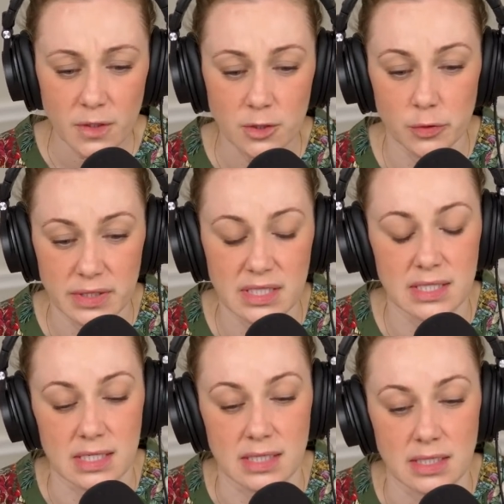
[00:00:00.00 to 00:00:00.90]
to
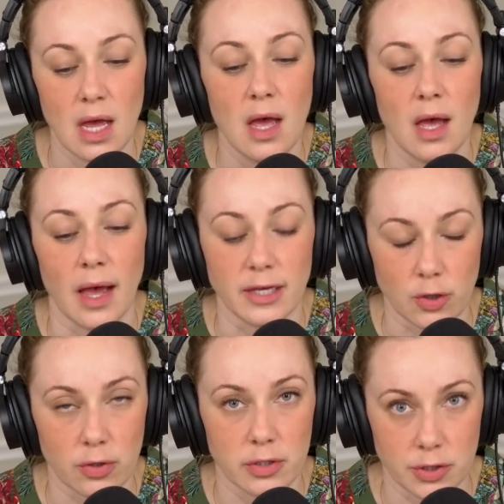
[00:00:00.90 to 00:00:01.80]
assist us. I
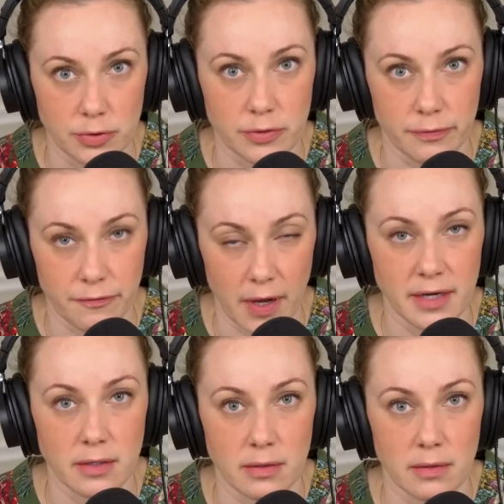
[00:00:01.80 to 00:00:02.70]
encourage you
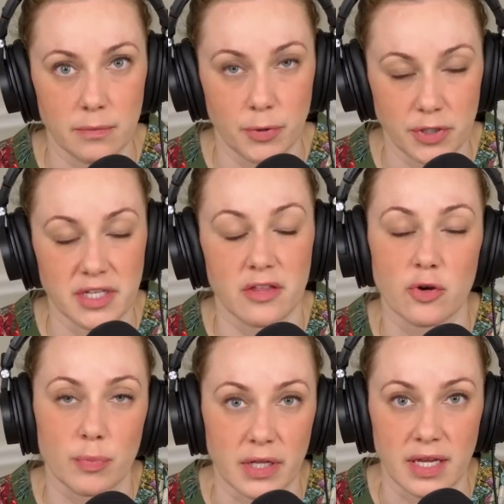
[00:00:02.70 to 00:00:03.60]
to put together
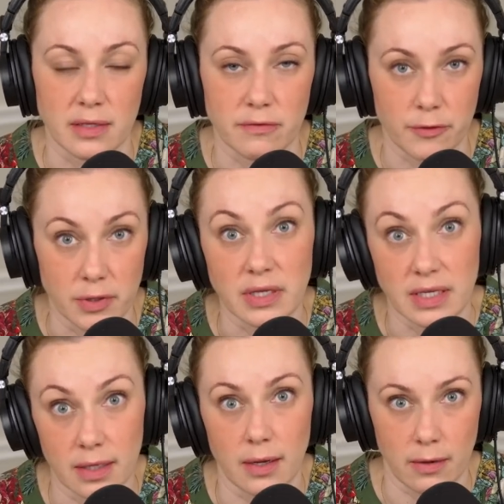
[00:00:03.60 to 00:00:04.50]
a plan for you to
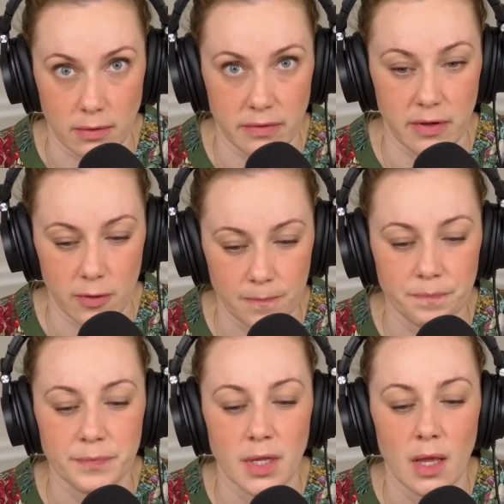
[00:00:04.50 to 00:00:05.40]
get out of there.
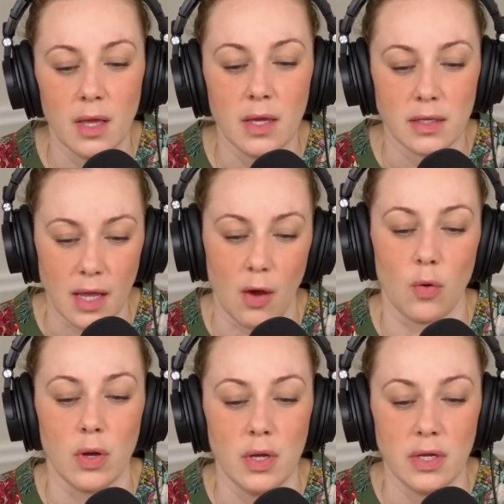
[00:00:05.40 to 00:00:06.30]

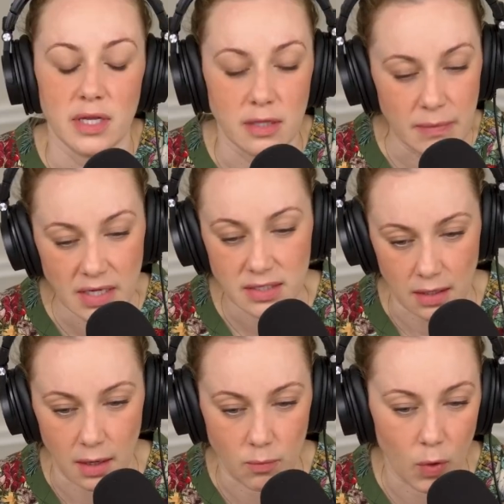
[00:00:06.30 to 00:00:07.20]
Now, in the
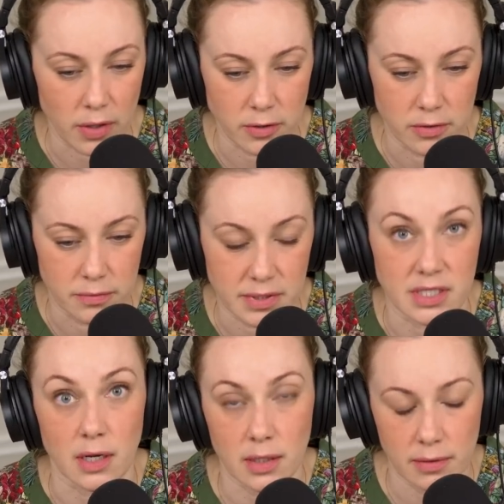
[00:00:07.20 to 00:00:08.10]
meantime, while you're
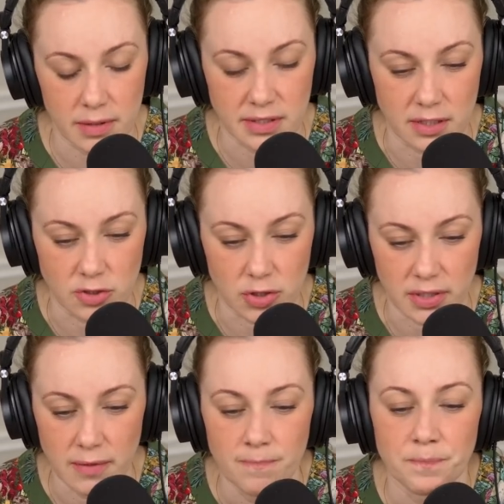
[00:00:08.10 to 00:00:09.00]
stuck,
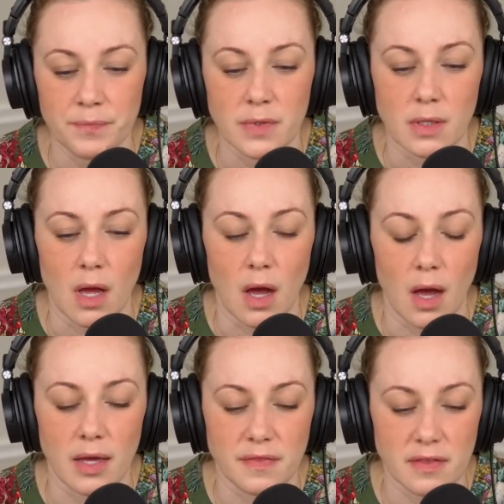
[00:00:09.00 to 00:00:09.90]
essentially,
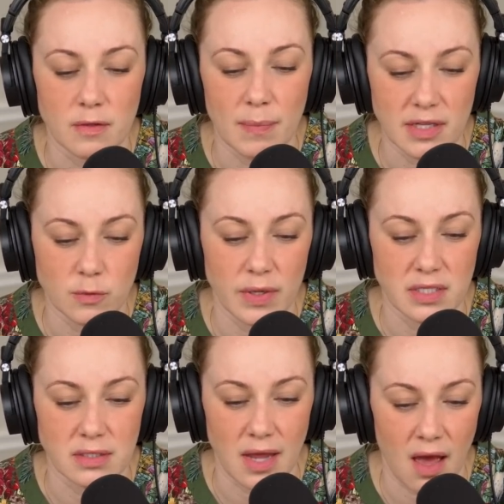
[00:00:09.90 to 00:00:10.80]
I think the best way
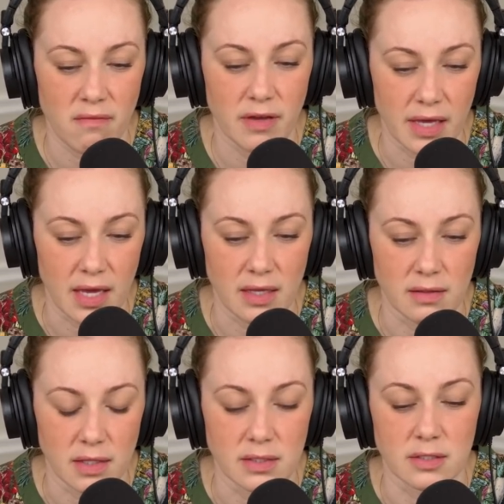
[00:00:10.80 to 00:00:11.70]
to navigate
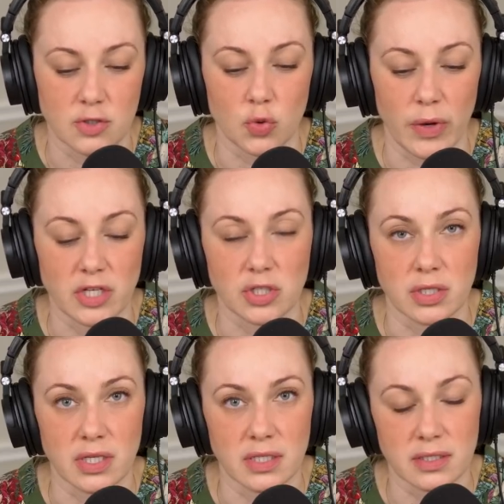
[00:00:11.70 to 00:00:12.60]
this
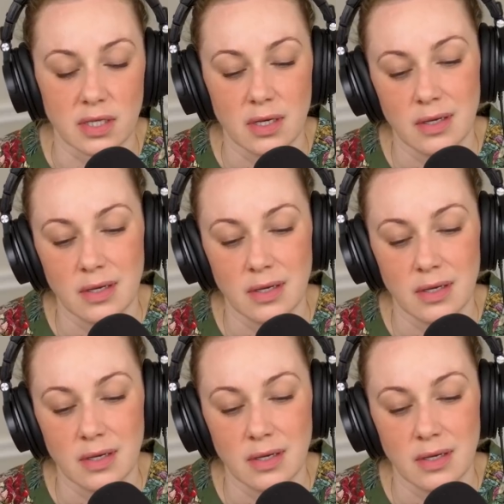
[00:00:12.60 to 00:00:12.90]
situation is